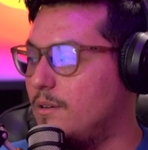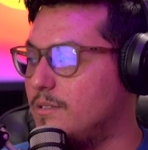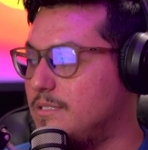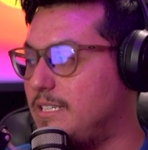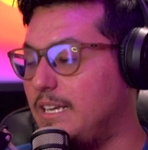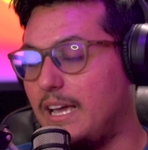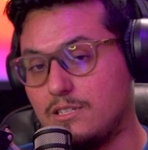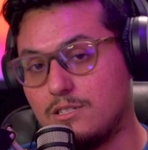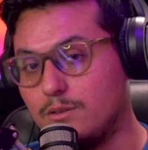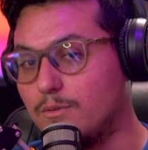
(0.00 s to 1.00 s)

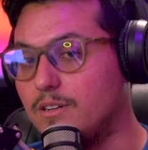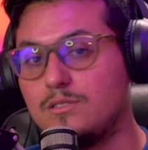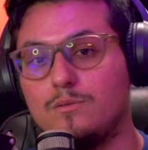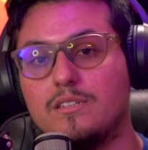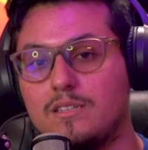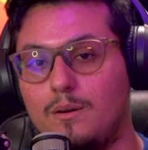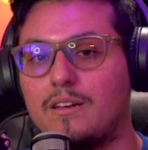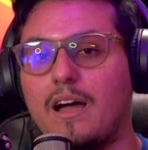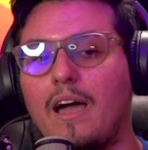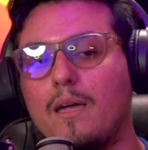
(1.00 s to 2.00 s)
D'Angelo Russell is
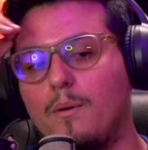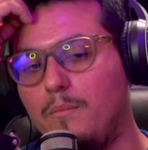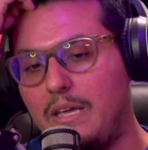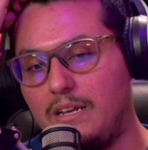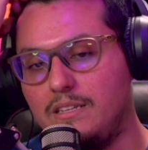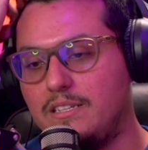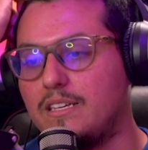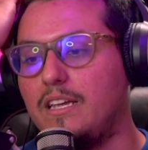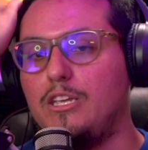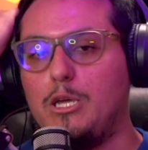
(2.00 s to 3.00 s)
someone I am immediately
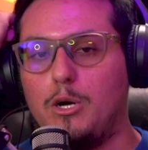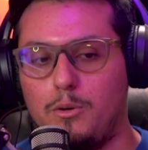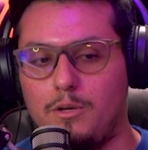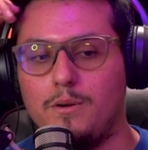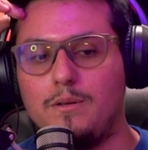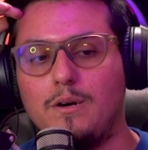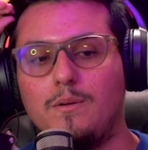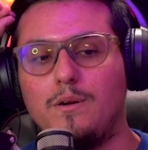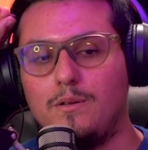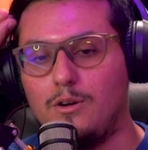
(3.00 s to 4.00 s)
saying, yo,
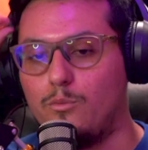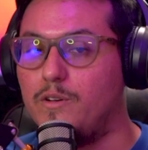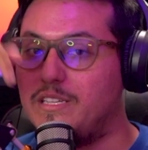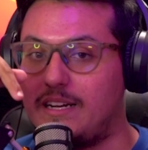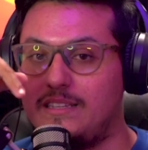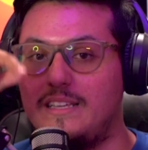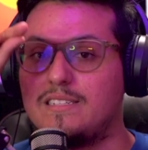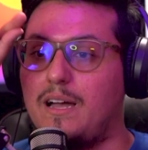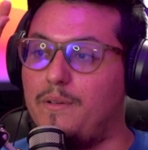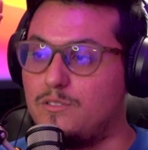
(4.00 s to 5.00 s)
re-sign this
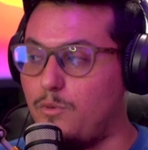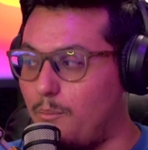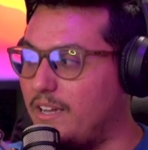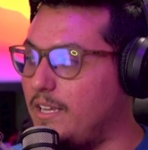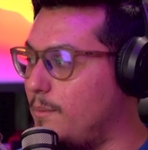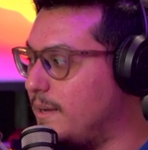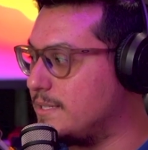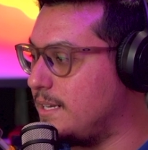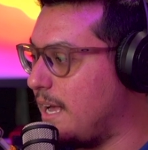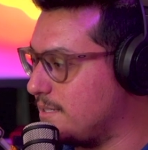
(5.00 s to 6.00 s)
guy because we might need him
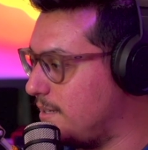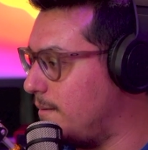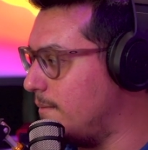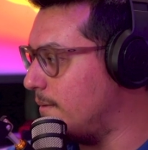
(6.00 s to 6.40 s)
as an asset.